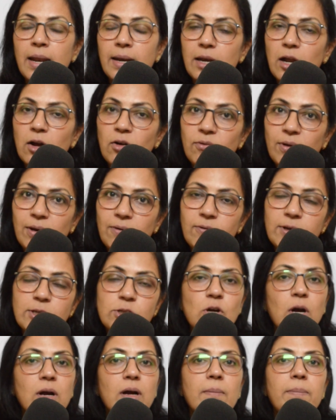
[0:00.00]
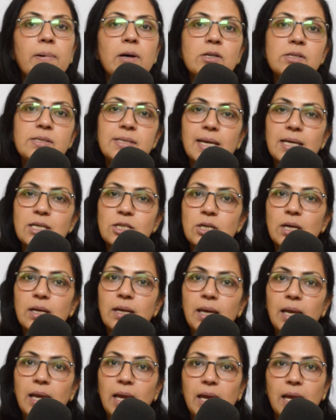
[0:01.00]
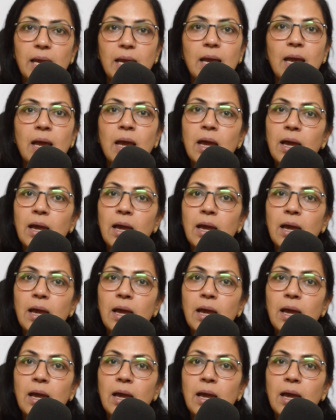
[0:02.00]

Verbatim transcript: Now when we talk about section A,